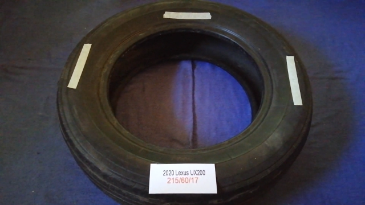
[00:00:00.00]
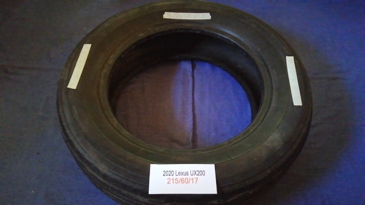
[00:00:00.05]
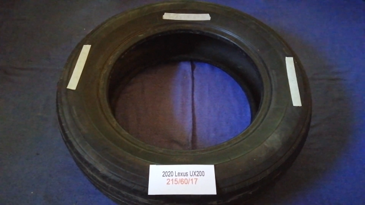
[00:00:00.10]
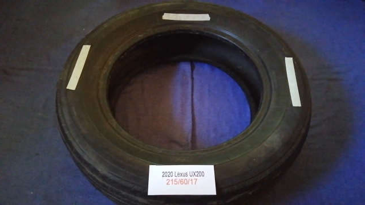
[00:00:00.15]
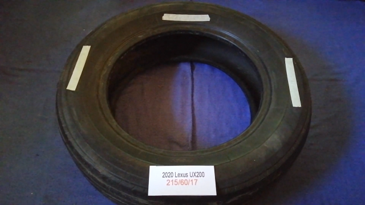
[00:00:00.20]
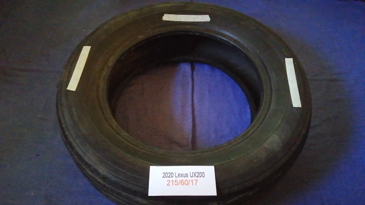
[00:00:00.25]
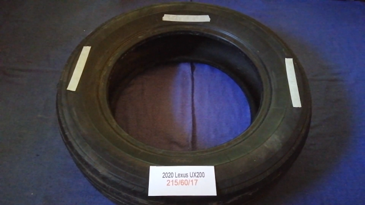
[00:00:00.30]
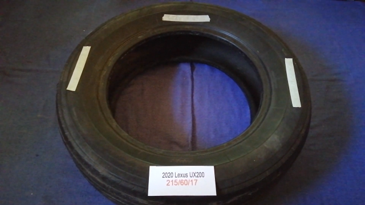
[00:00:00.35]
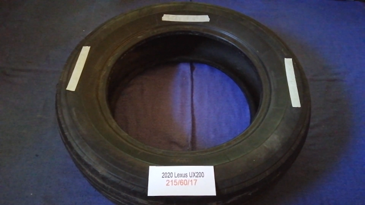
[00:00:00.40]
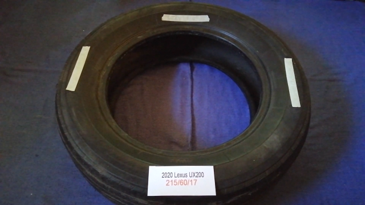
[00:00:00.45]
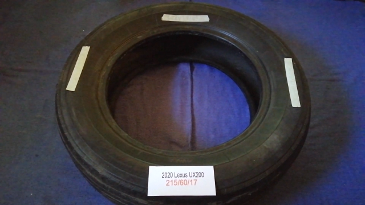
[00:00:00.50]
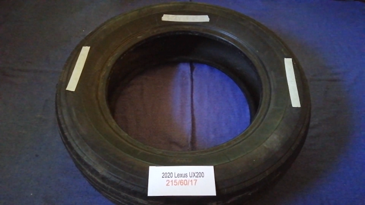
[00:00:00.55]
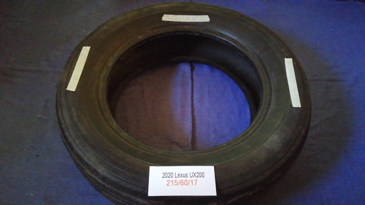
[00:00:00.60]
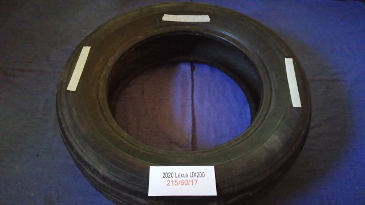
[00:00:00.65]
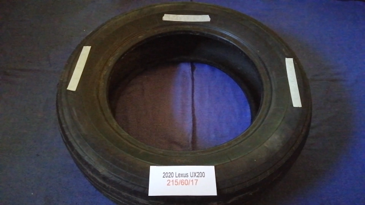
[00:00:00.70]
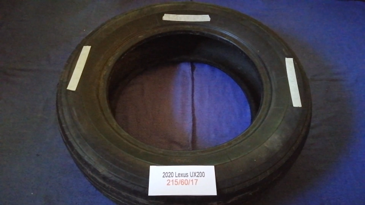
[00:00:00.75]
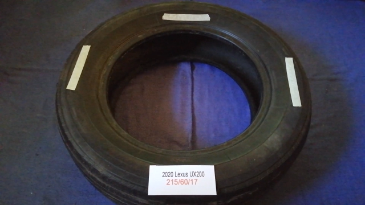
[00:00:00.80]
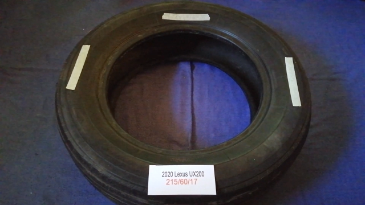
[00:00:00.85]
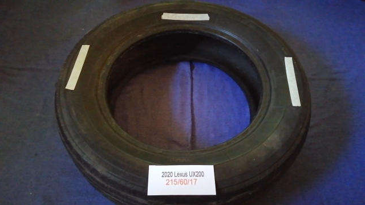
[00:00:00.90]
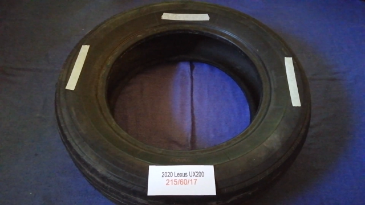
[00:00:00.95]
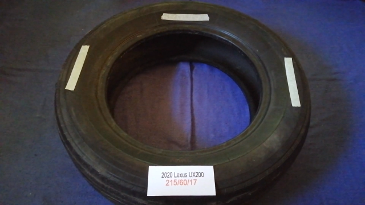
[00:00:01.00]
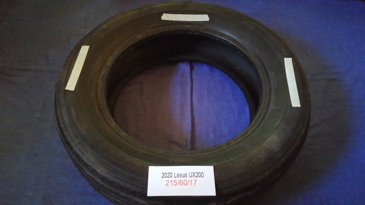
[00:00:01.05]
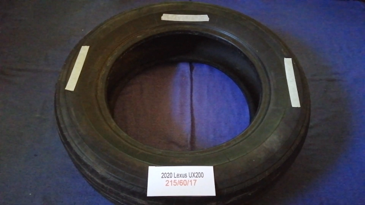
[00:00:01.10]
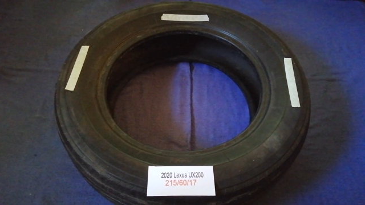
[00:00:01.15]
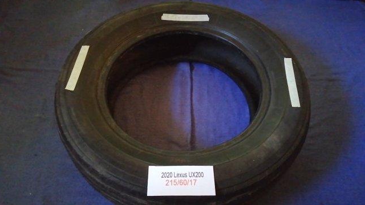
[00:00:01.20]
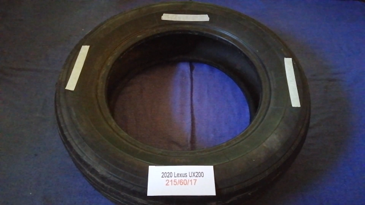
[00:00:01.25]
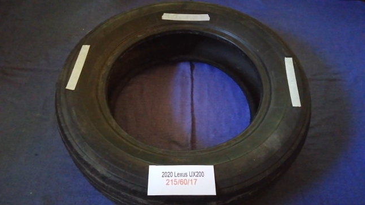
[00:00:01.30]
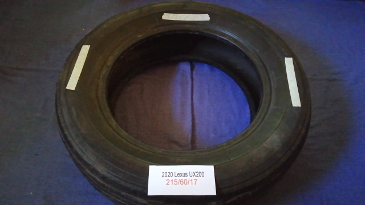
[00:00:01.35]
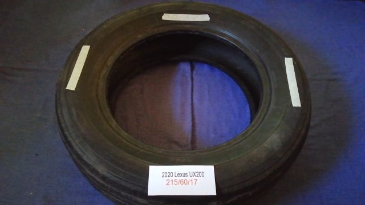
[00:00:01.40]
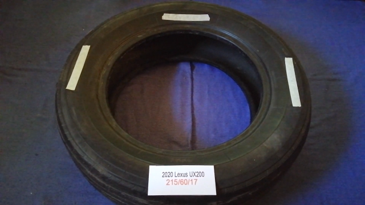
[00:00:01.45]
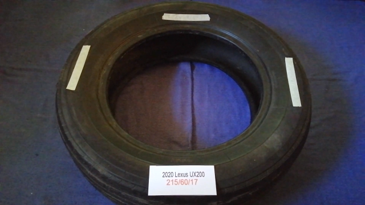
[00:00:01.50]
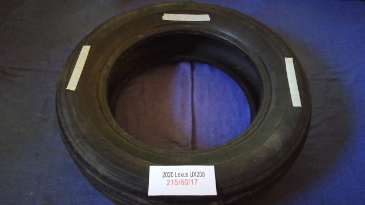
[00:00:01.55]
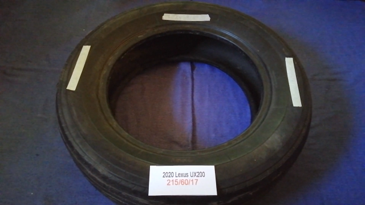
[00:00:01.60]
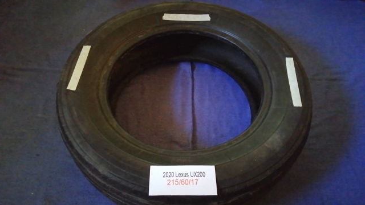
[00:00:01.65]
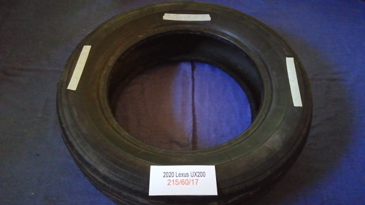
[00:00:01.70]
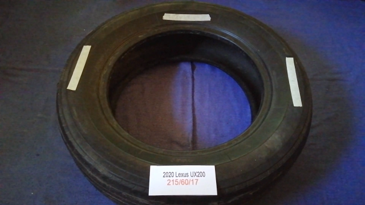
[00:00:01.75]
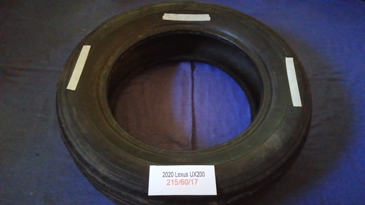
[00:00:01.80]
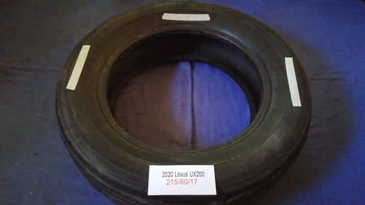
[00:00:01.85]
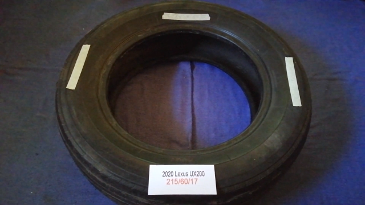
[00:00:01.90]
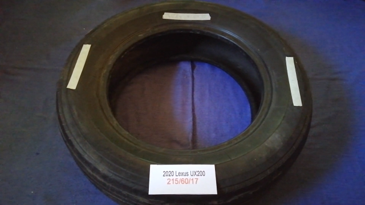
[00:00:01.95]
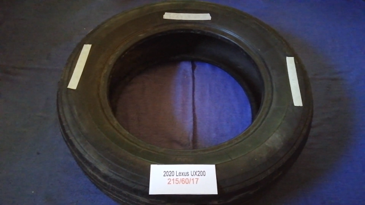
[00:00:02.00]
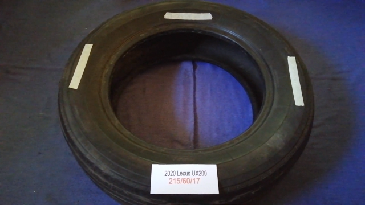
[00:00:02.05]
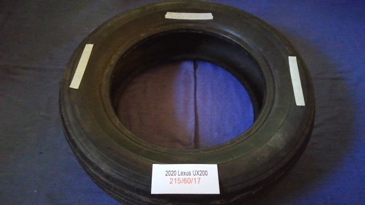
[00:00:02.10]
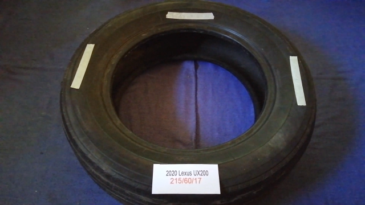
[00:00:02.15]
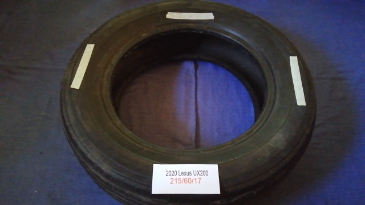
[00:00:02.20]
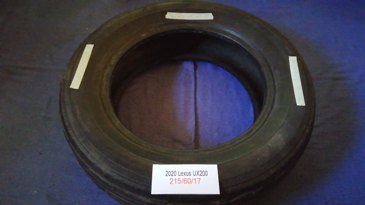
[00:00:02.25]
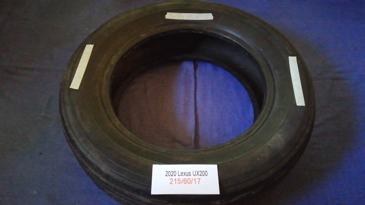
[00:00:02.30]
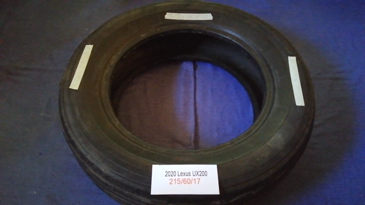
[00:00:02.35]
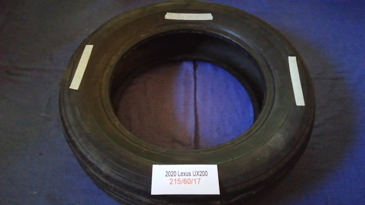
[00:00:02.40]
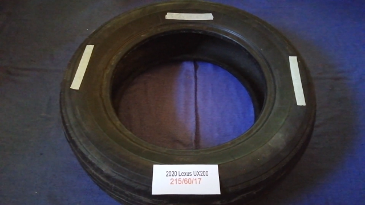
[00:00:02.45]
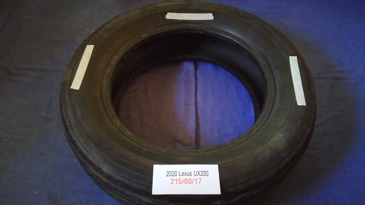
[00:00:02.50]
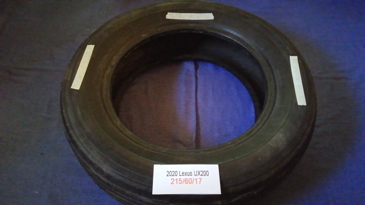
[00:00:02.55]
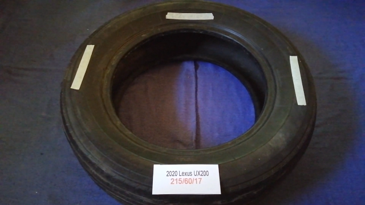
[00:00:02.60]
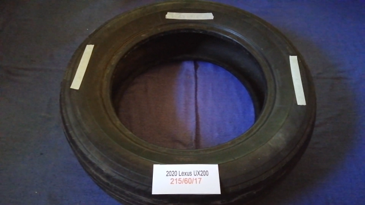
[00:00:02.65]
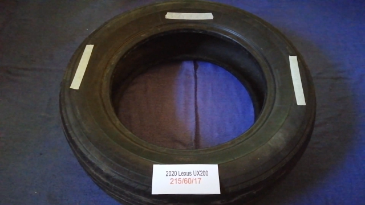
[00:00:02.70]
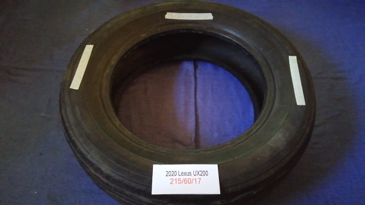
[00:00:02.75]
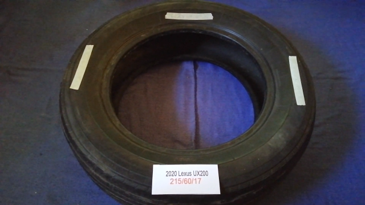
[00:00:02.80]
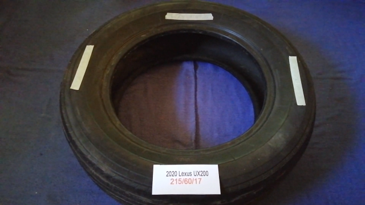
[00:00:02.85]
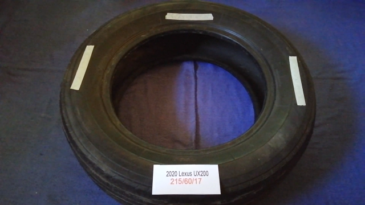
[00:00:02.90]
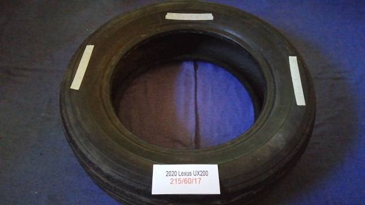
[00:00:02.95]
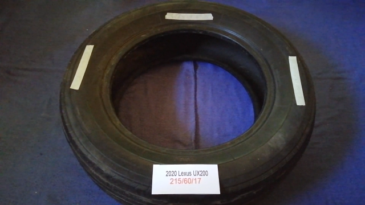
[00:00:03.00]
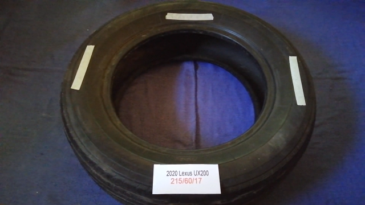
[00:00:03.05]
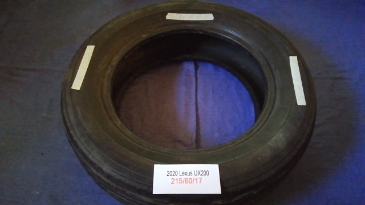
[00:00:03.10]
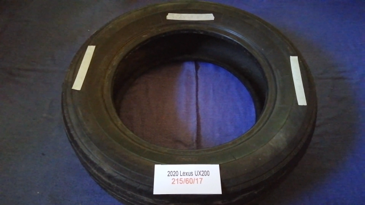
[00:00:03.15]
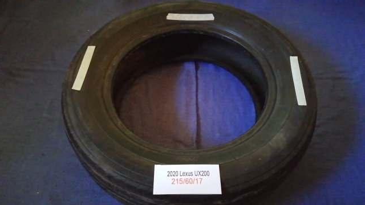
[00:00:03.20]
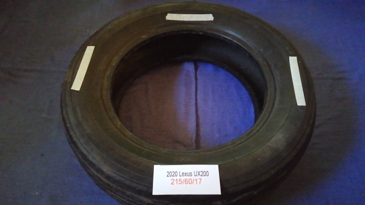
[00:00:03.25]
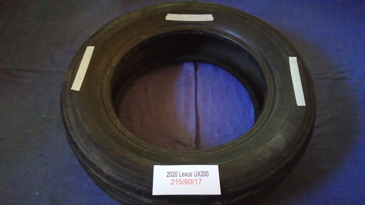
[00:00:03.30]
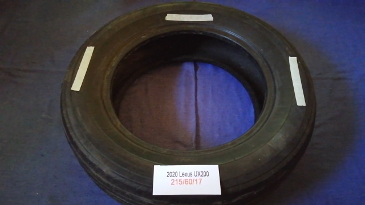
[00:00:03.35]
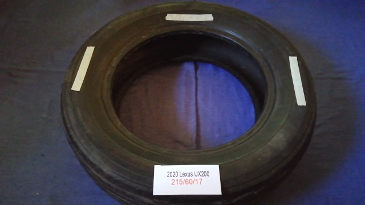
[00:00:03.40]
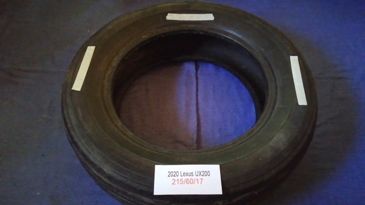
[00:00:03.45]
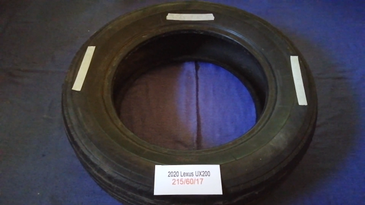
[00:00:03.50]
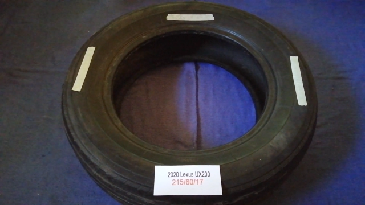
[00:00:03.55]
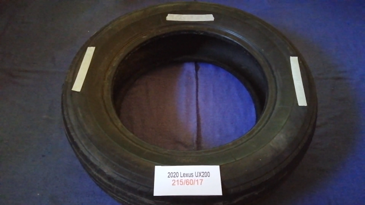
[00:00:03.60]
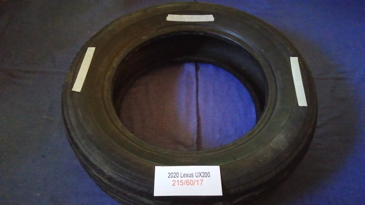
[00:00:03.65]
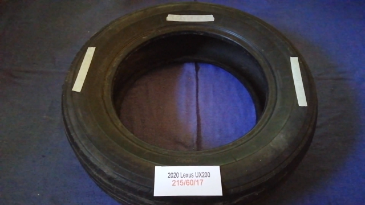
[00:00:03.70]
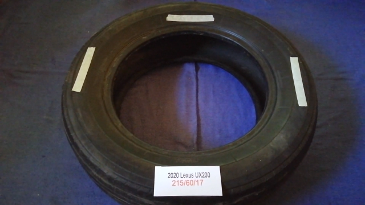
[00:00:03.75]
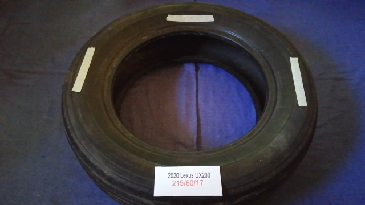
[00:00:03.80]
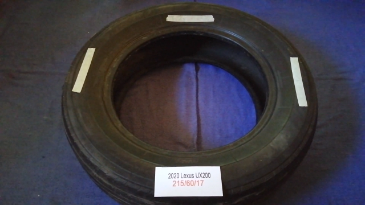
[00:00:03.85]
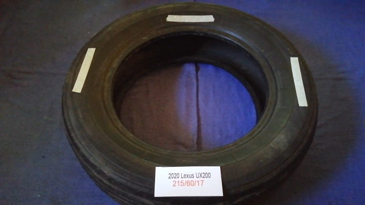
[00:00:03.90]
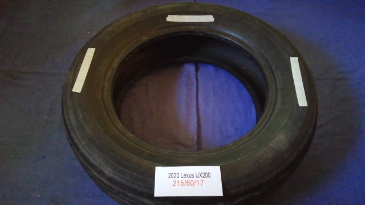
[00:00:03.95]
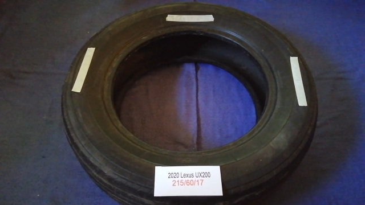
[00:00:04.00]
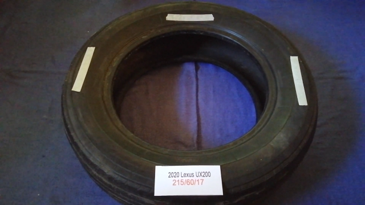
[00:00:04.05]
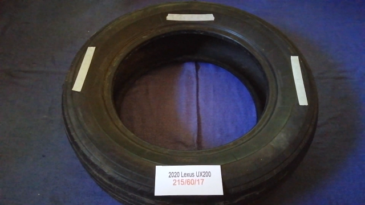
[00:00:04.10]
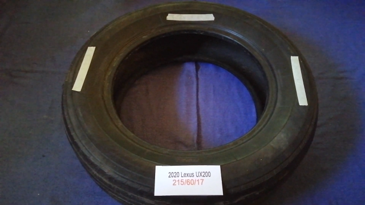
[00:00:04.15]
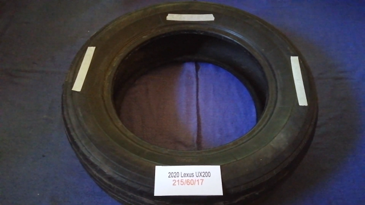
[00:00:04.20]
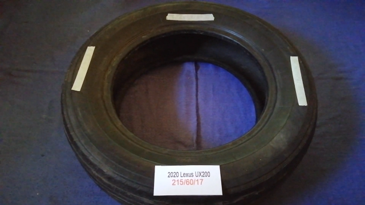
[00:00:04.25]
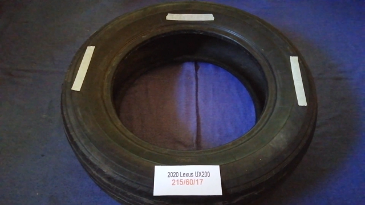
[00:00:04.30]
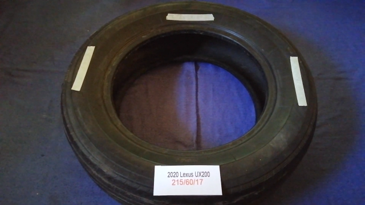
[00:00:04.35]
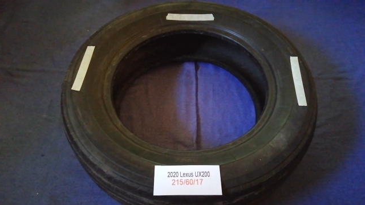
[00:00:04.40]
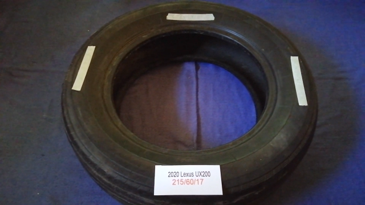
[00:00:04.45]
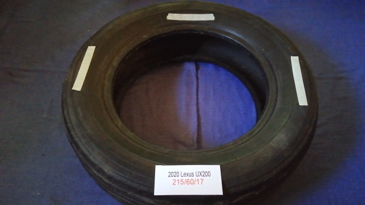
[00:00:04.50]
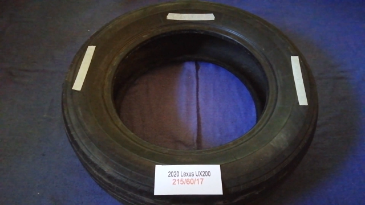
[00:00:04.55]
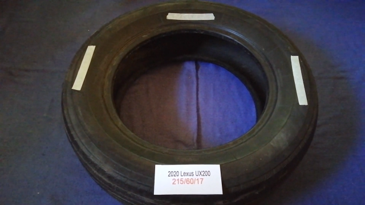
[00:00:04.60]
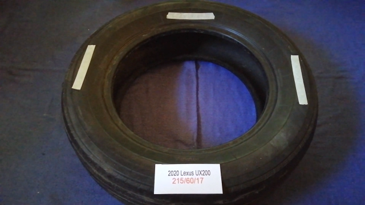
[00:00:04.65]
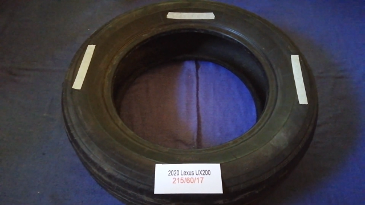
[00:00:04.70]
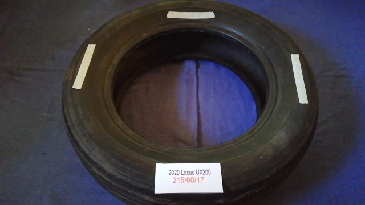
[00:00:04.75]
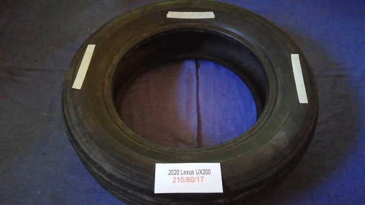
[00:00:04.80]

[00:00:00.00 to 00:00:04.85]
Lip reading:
Nobody's mouth can be seen.